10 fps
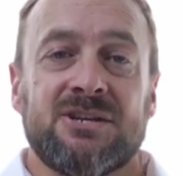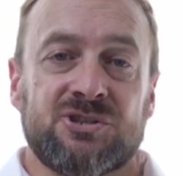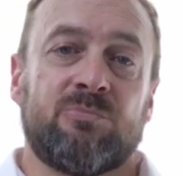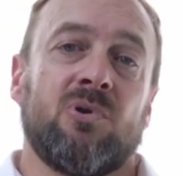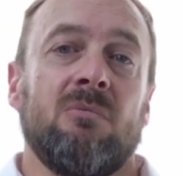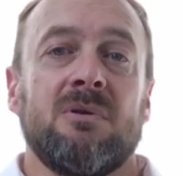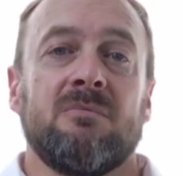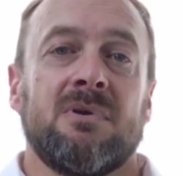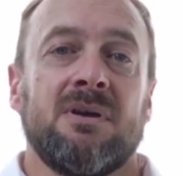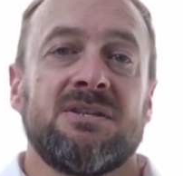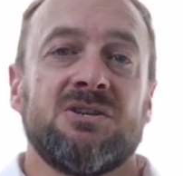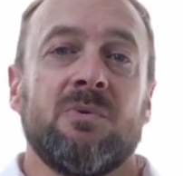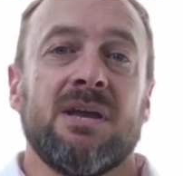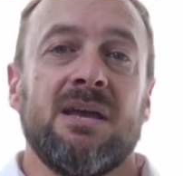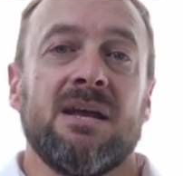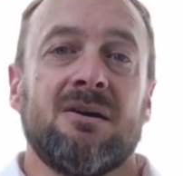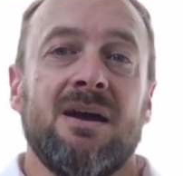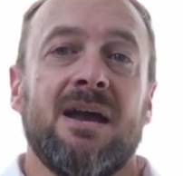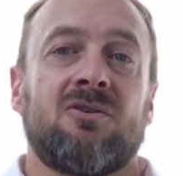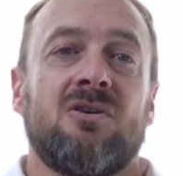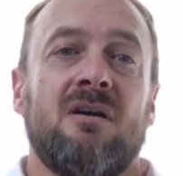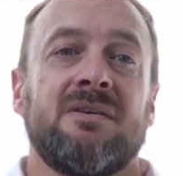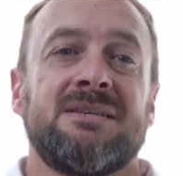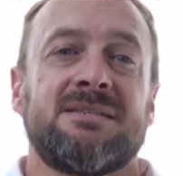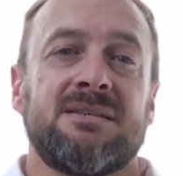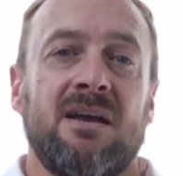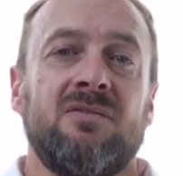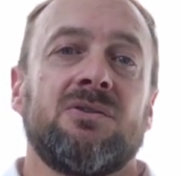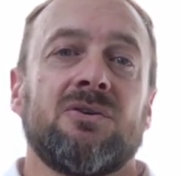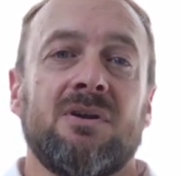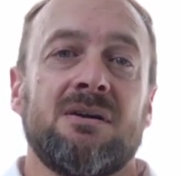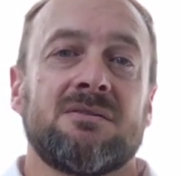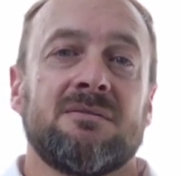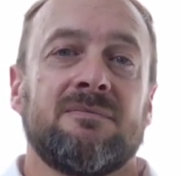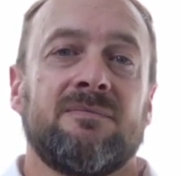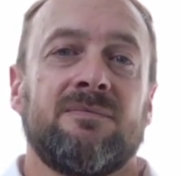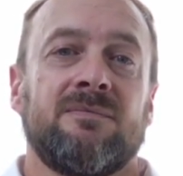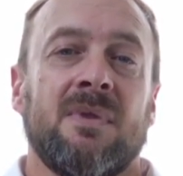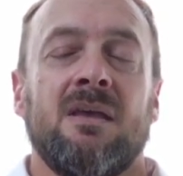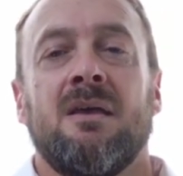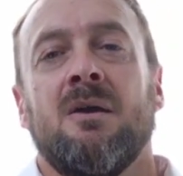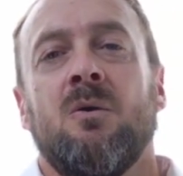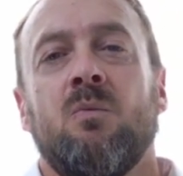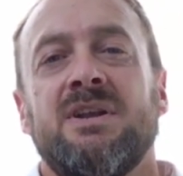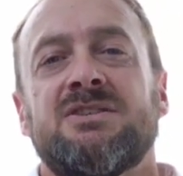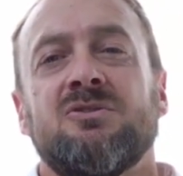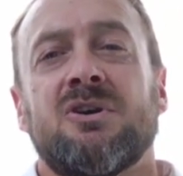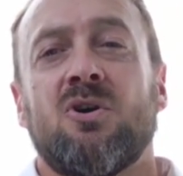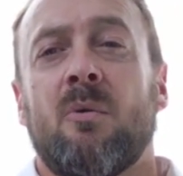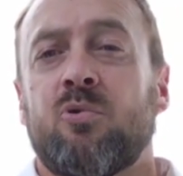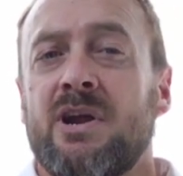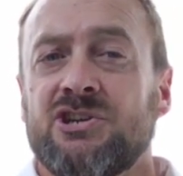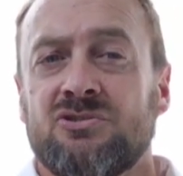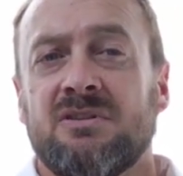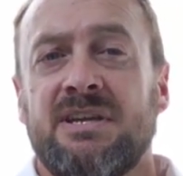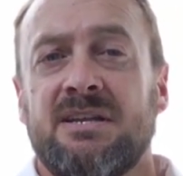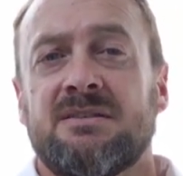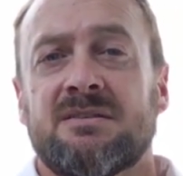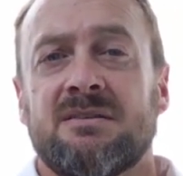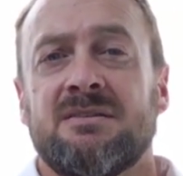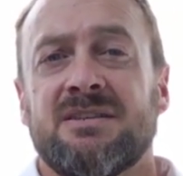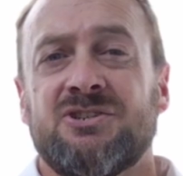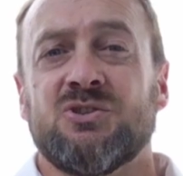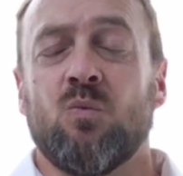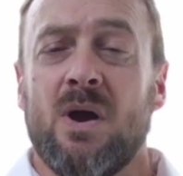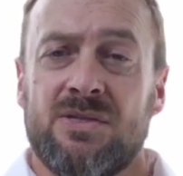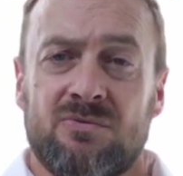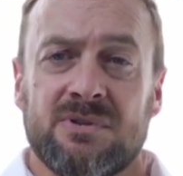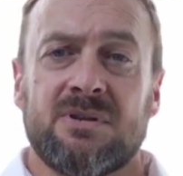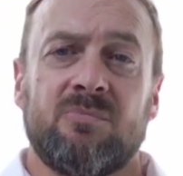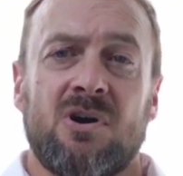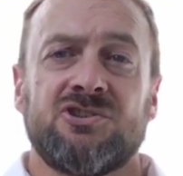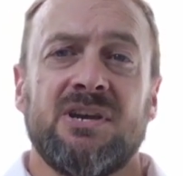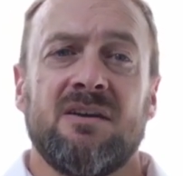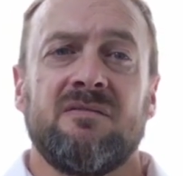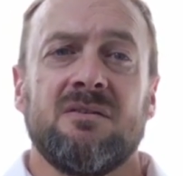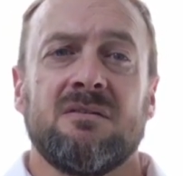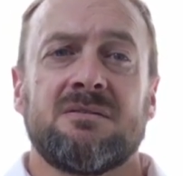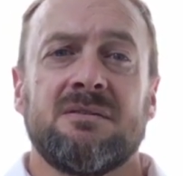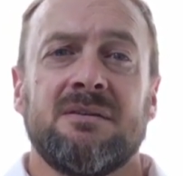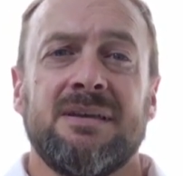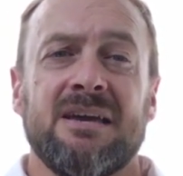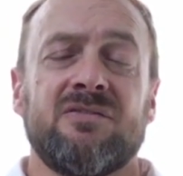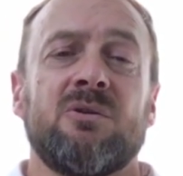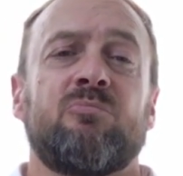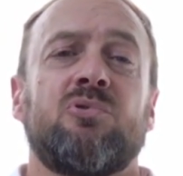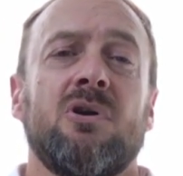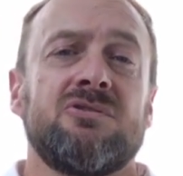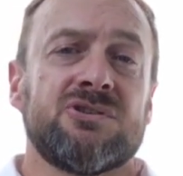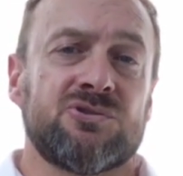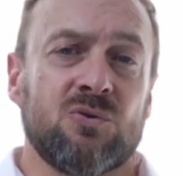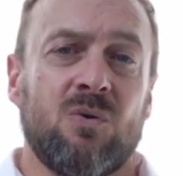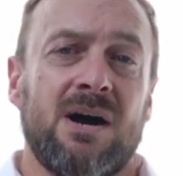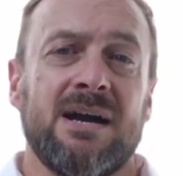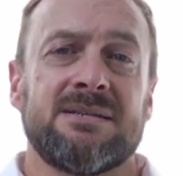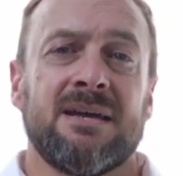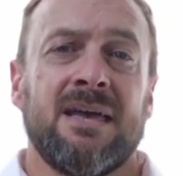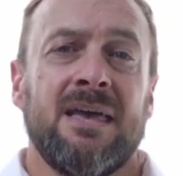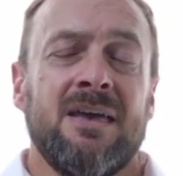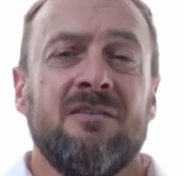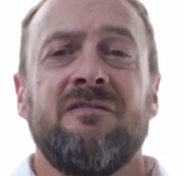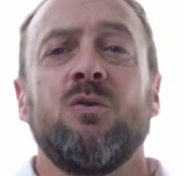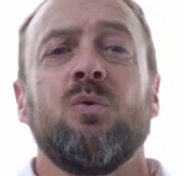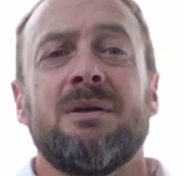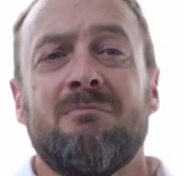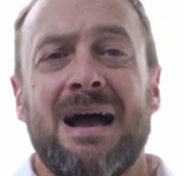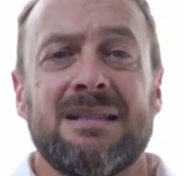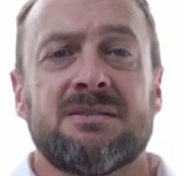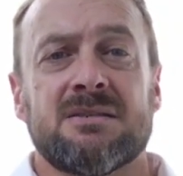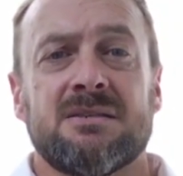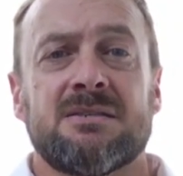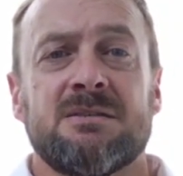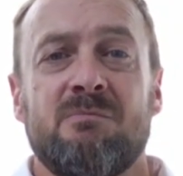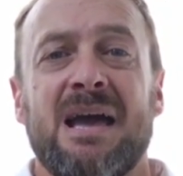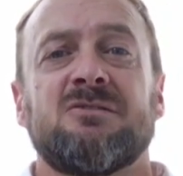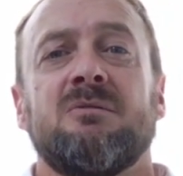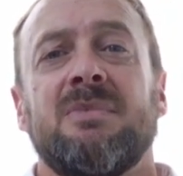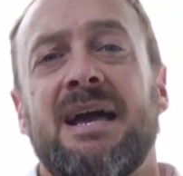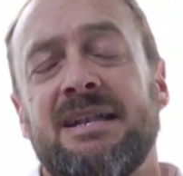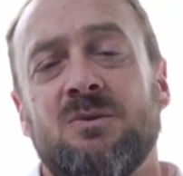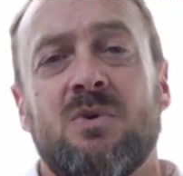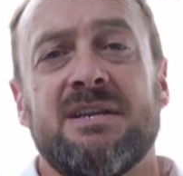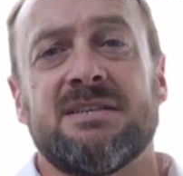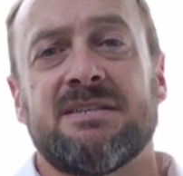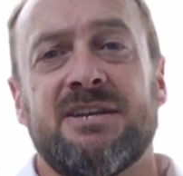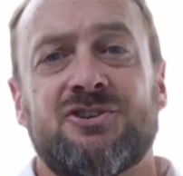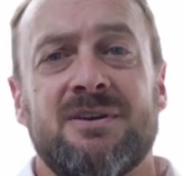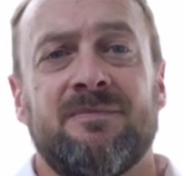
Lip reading: the problem until we can get our aircraft safely on the ground. We need to look at operational needs, such as weather at the departure airfield, if an approach is required, fuel imbalances, maximum landing weights, etc.